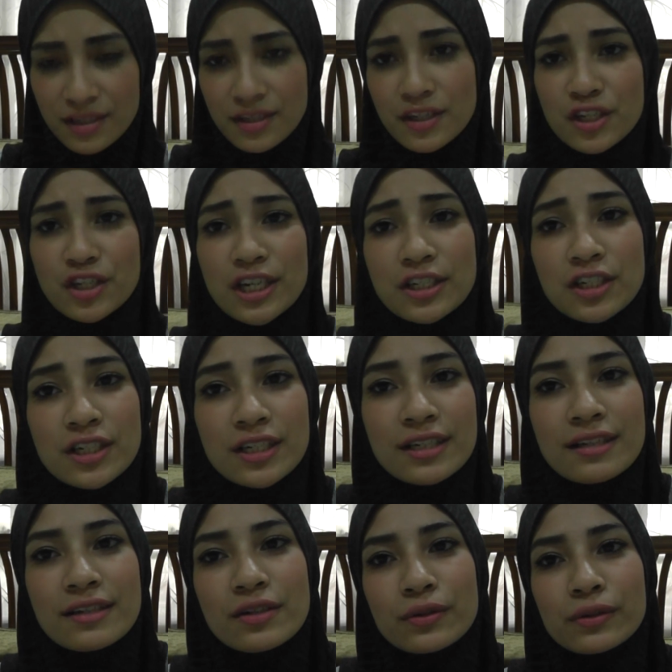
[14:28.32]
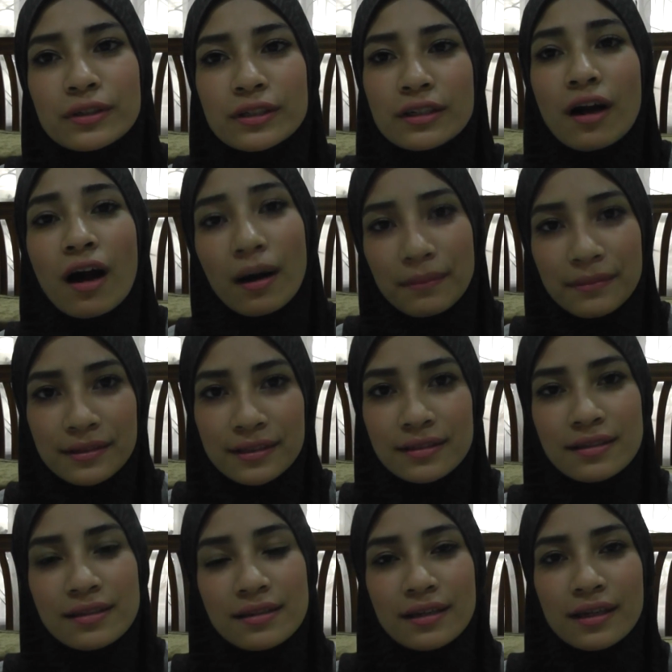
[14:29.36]
suggestions or
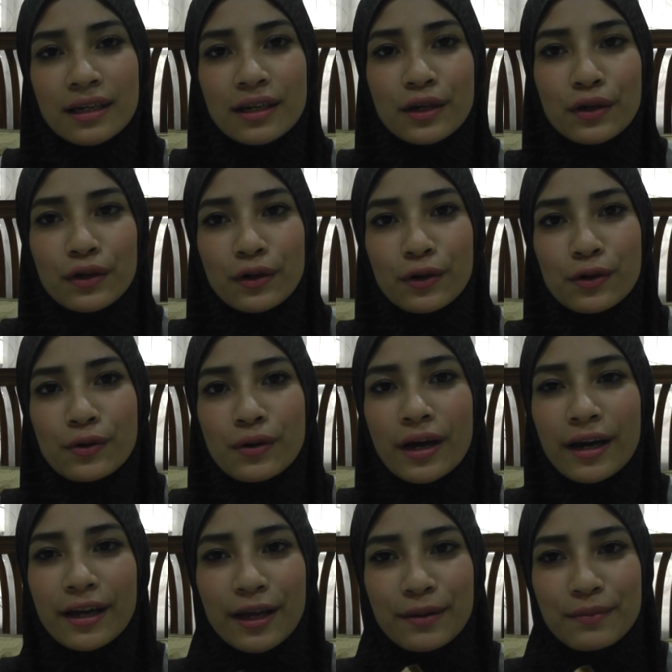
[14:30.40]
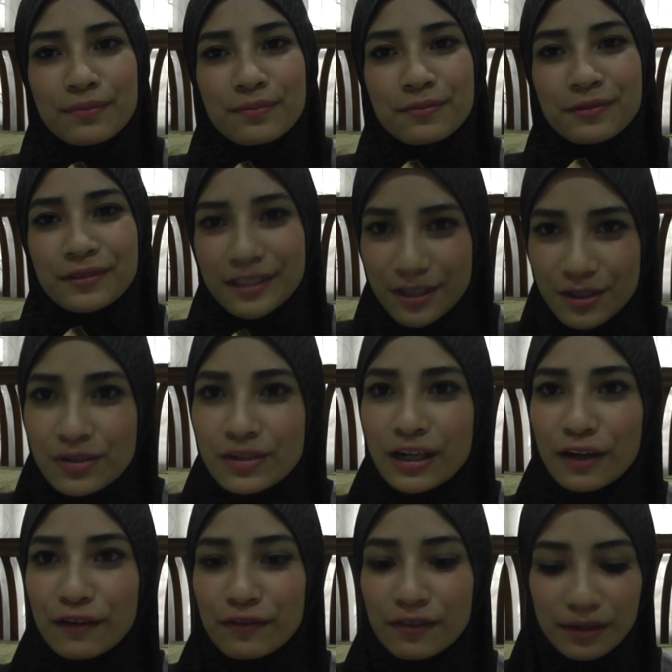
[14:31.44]
comments, I am pleased to
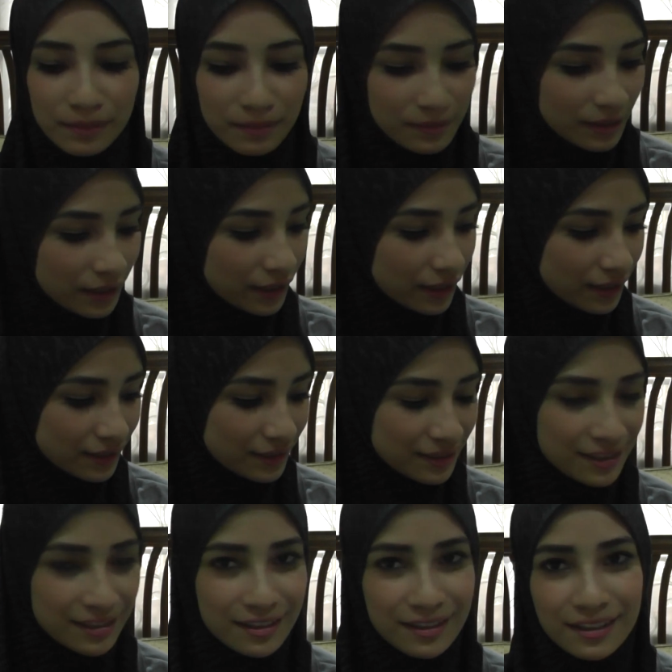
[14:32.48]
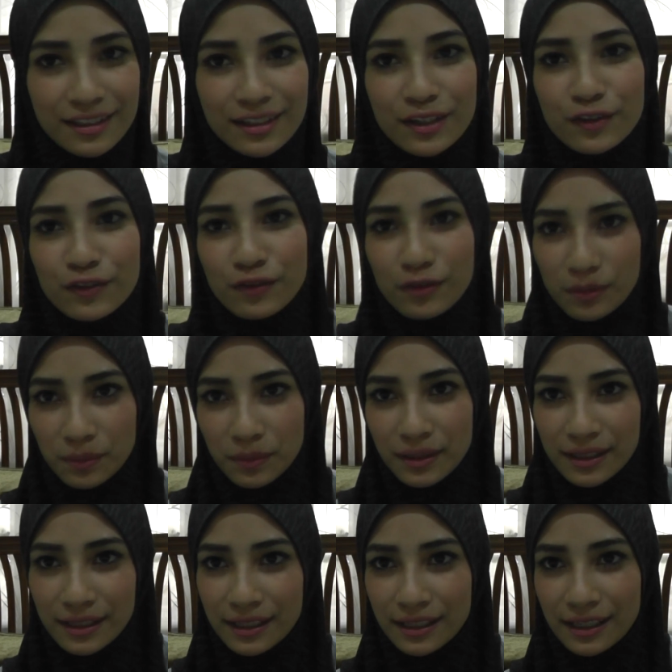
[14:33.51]
have them. And for
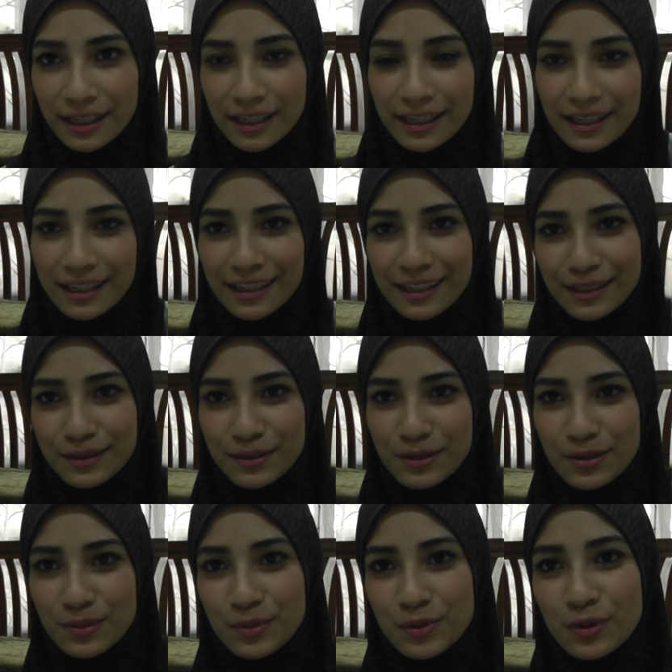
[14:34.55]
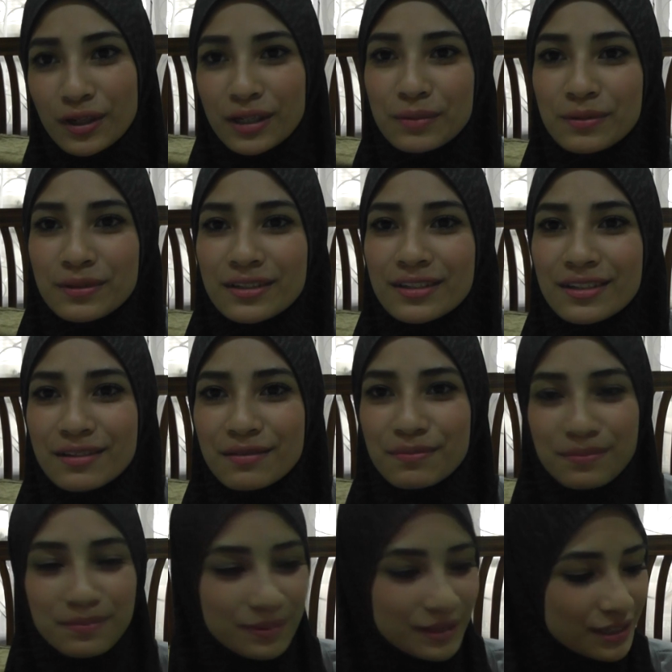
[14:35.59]
my uh, subscribers,
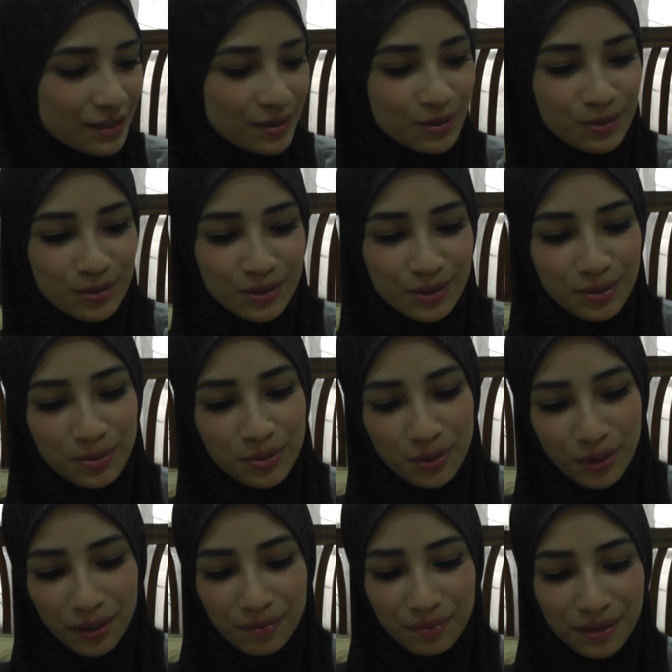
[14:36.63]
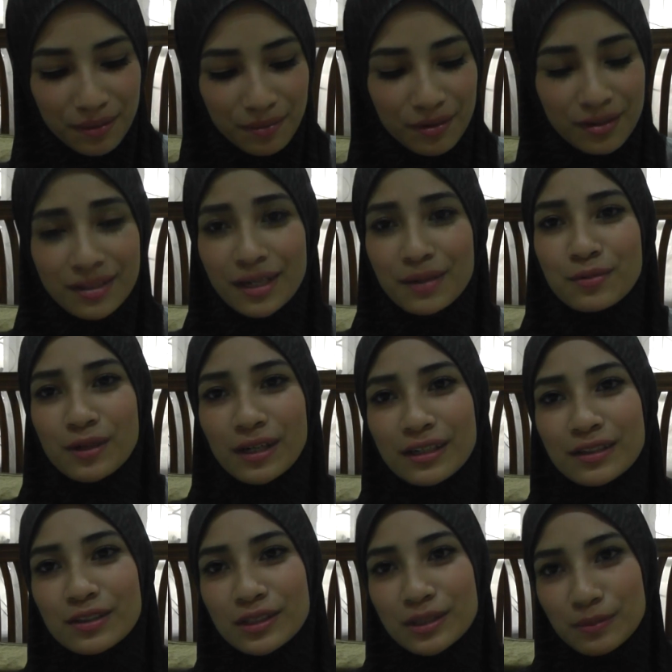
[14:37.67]
please do subscribe me because I'm
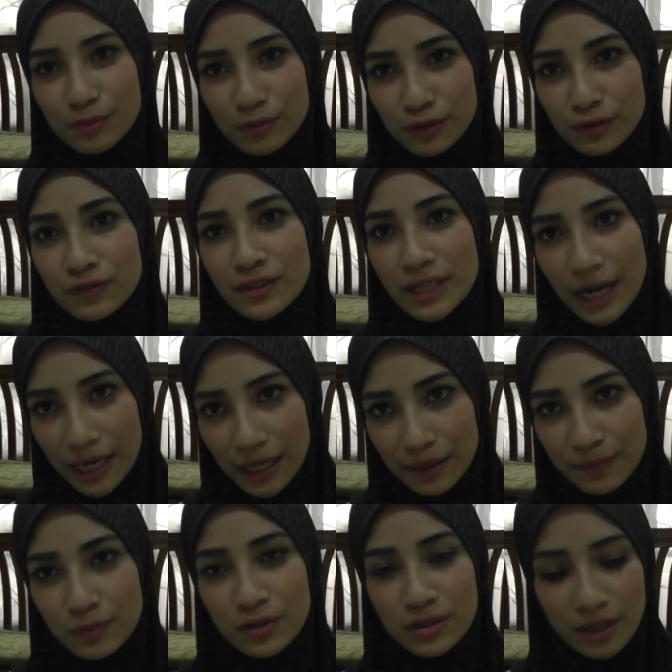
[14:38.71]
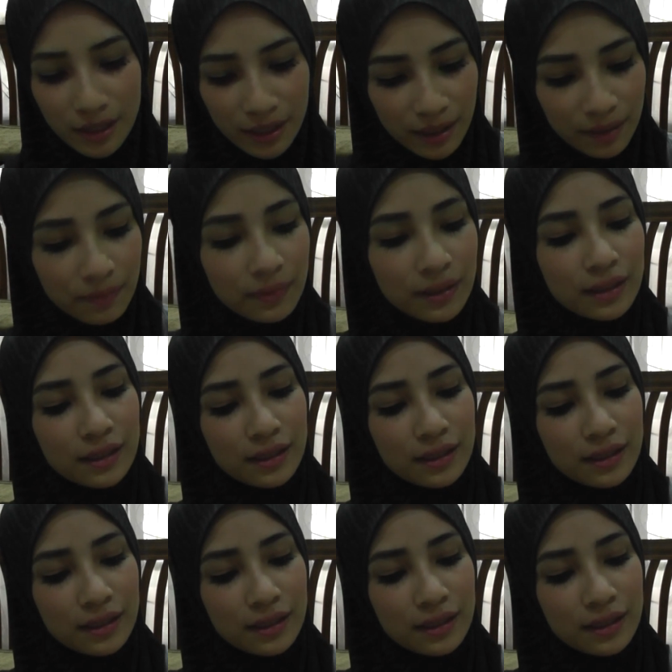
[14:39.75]
trying to improve time to time